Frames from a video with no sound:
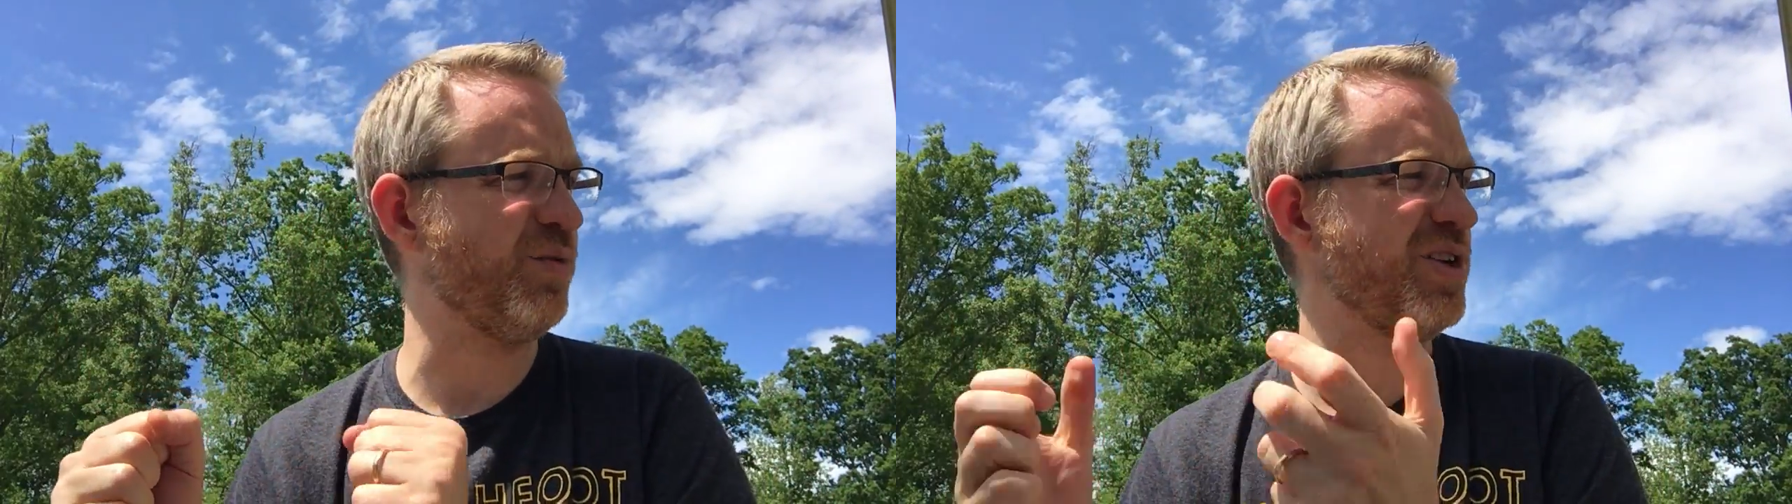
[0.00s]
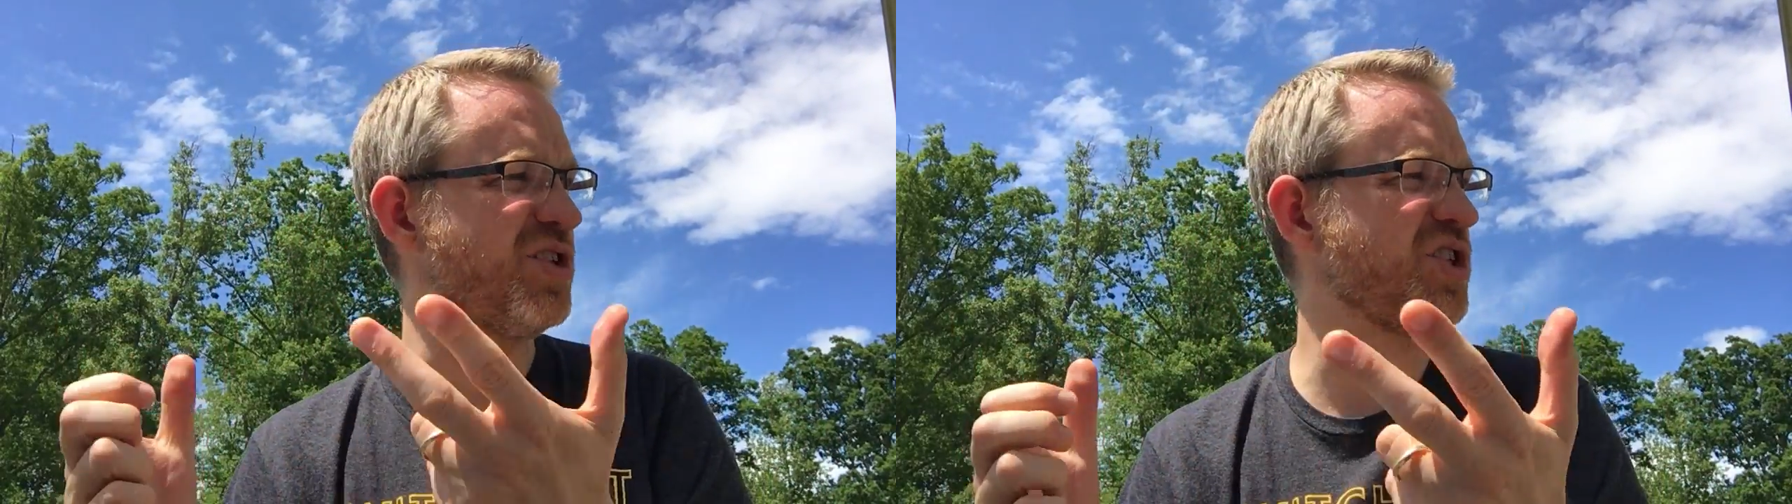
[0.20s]

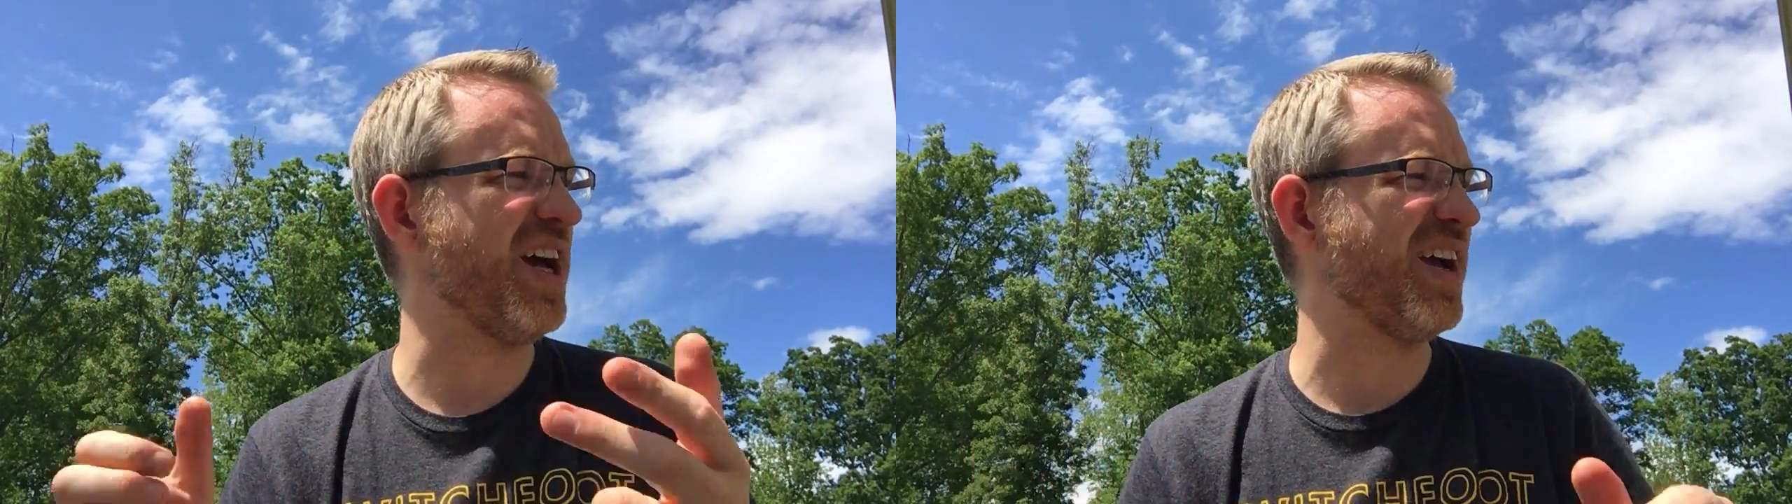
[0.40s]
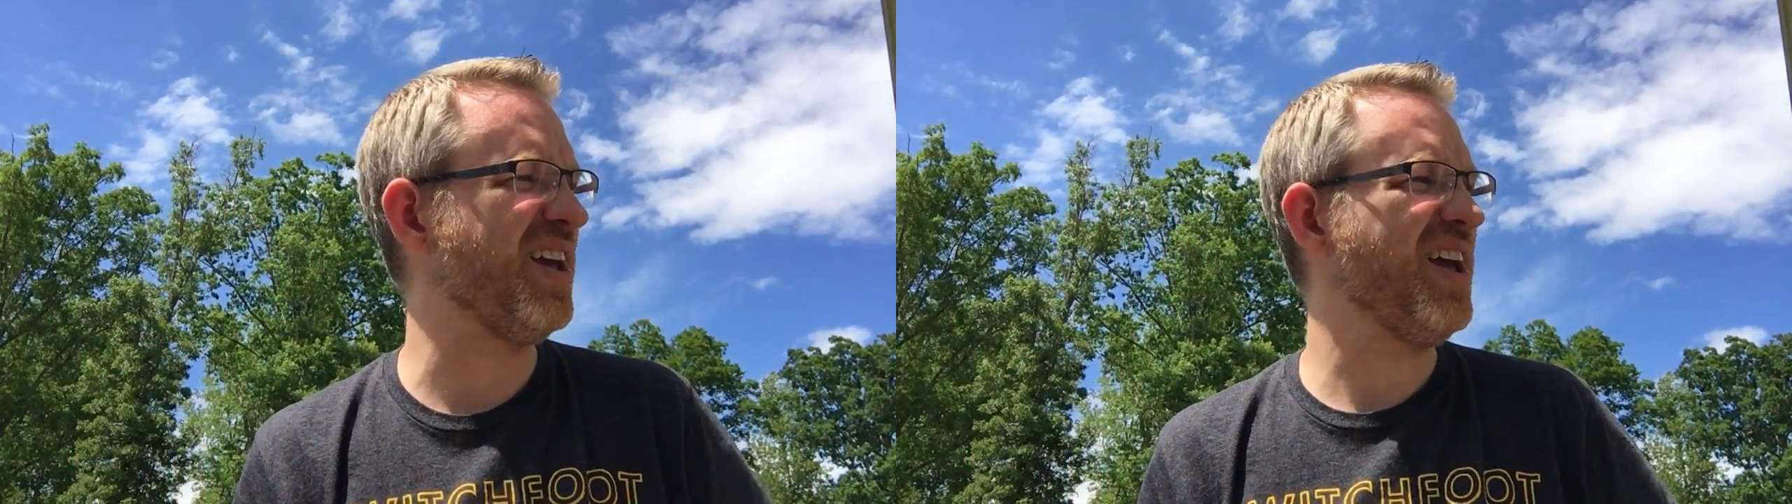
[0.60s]
and we just
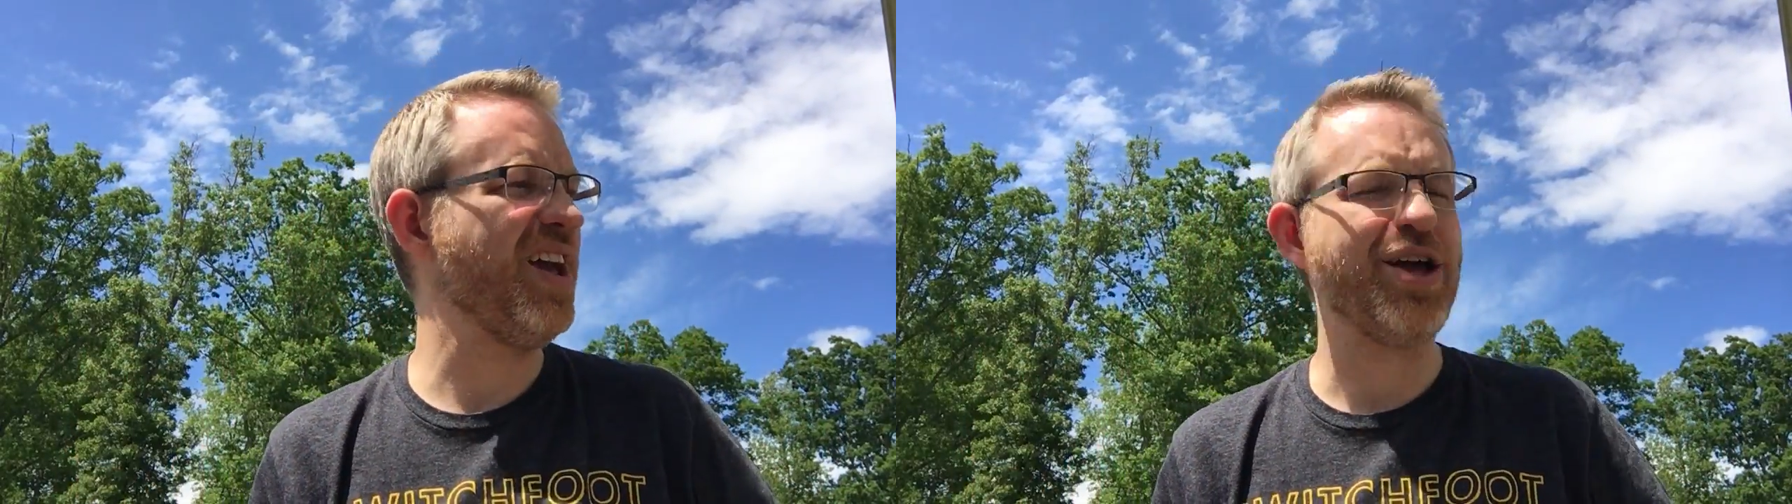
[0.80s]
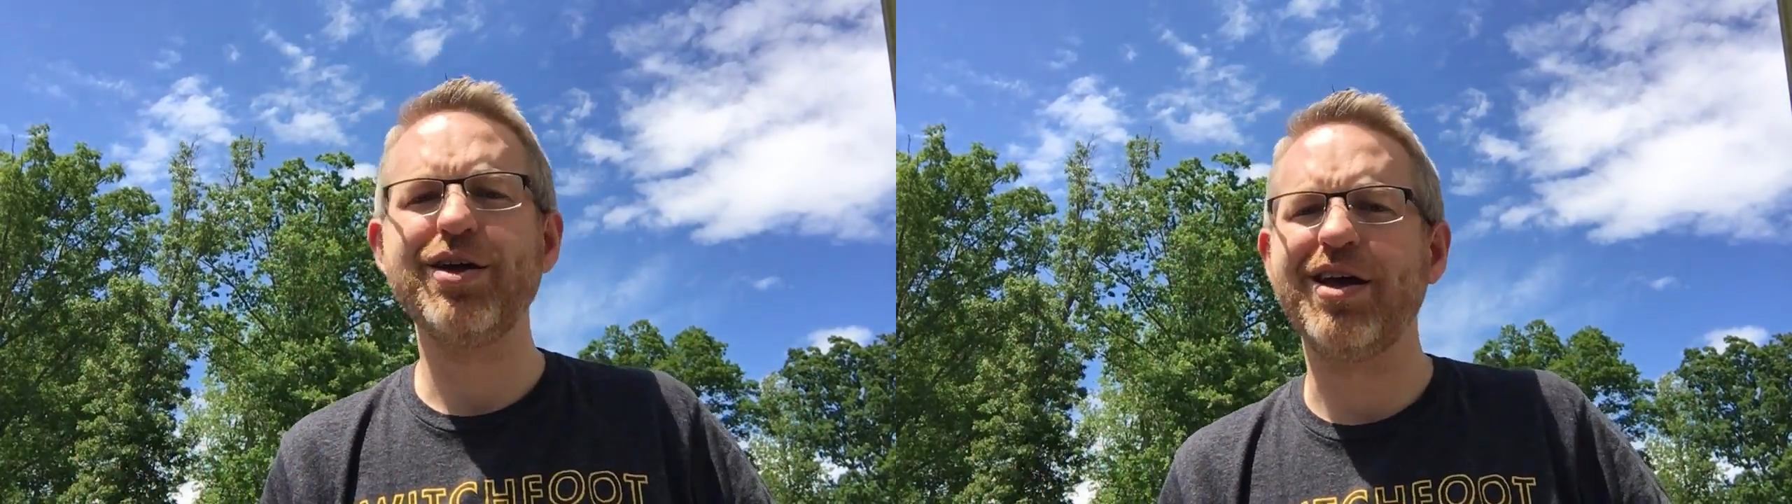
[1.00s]
check.
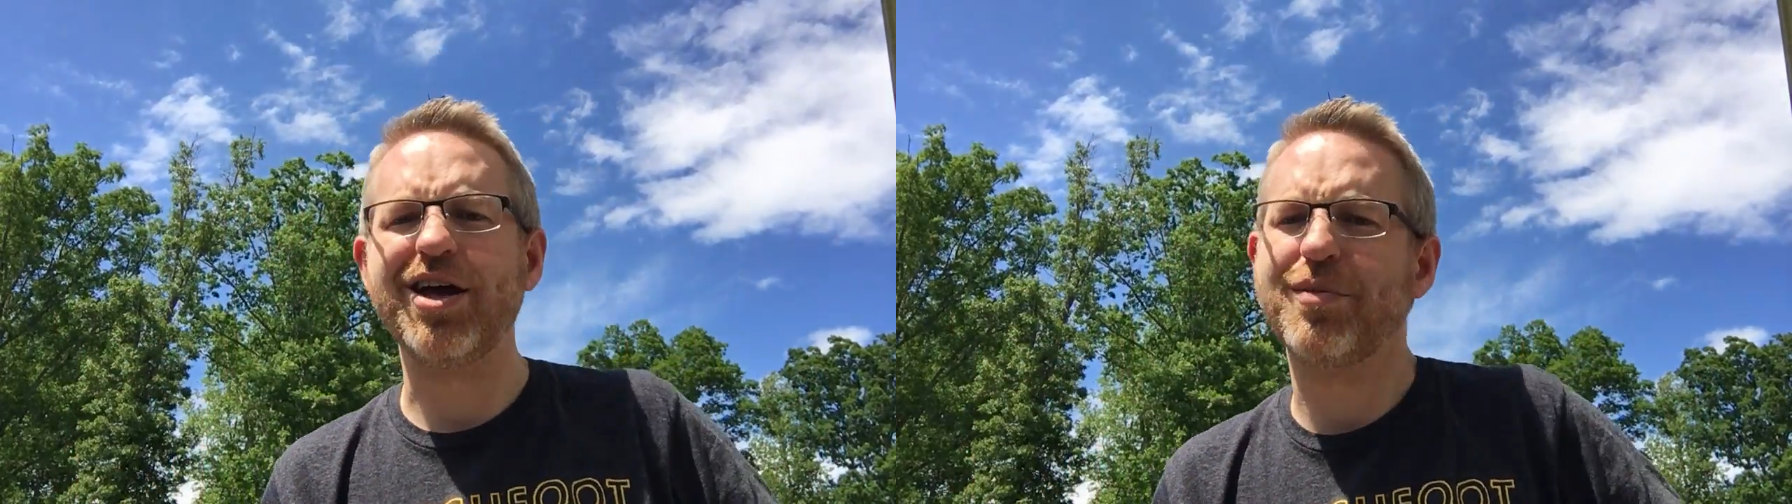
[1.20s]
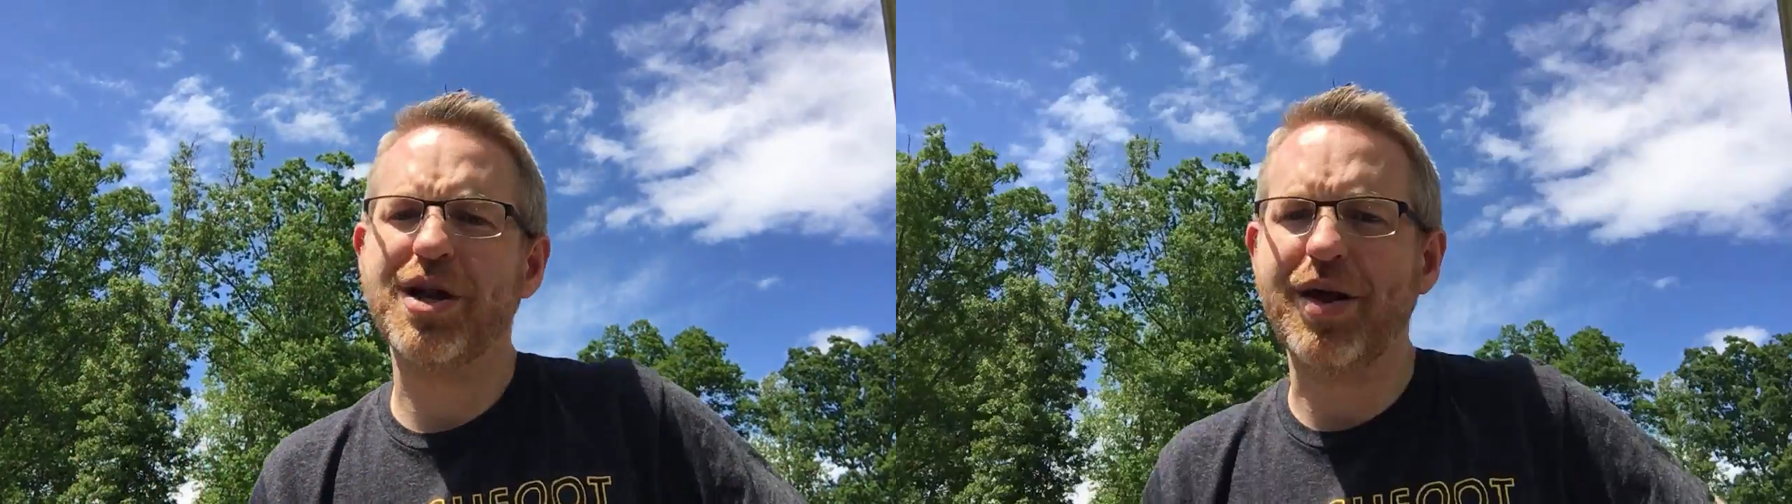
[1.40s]

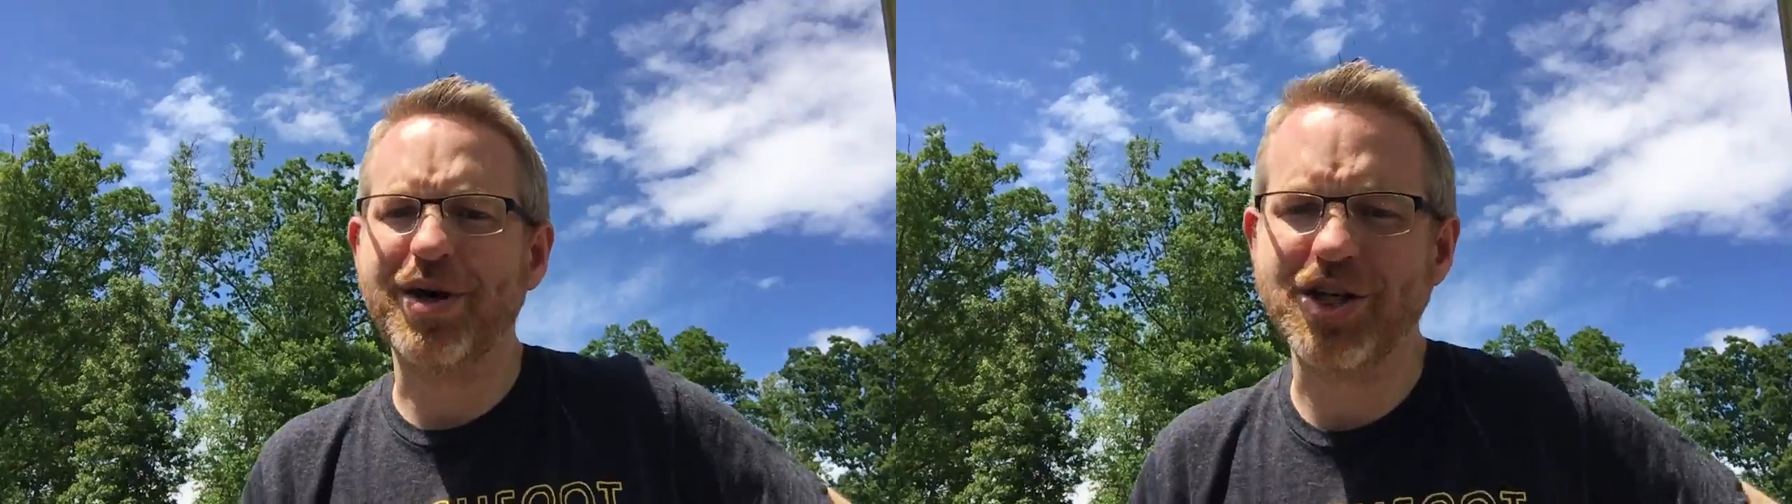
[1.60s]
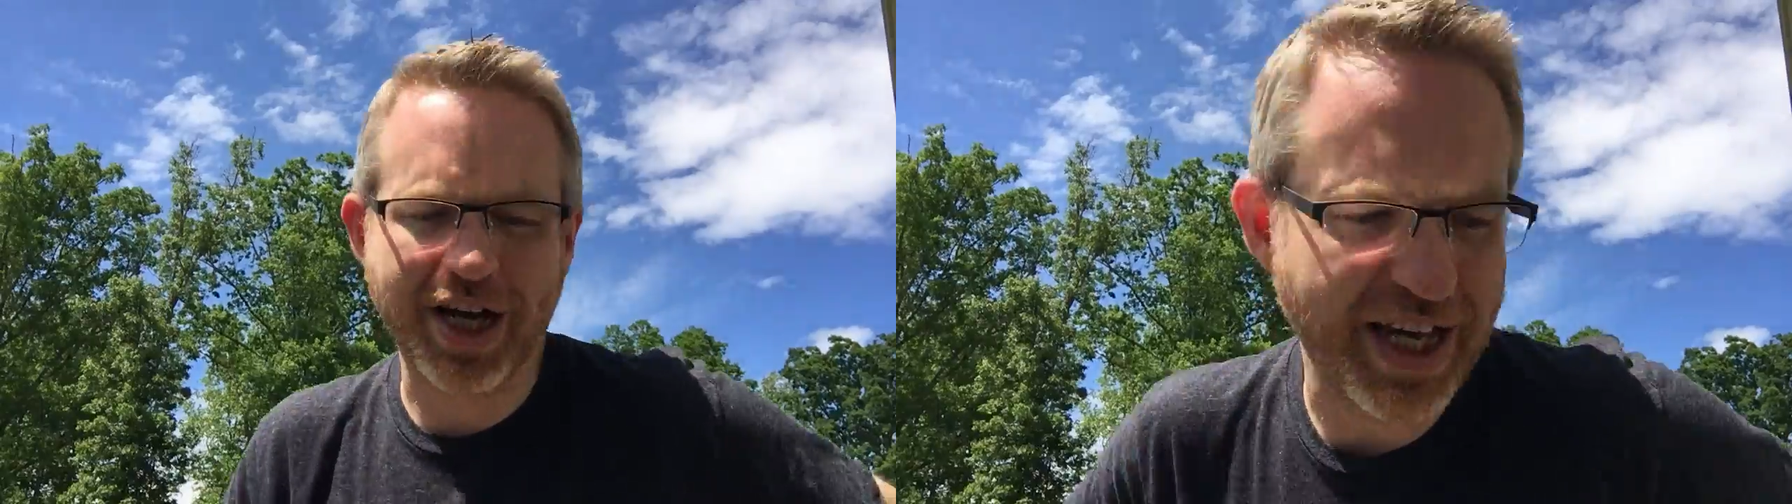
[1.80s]
Hang on, I'm gonna let
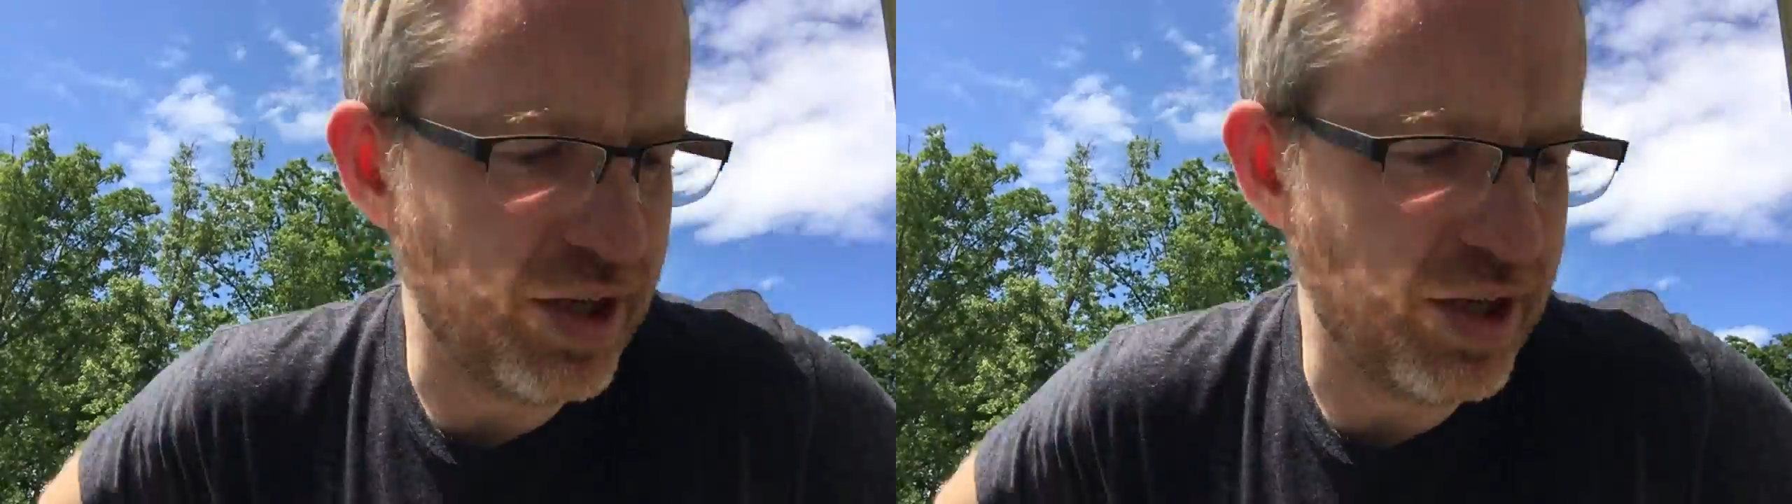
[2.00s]
my dog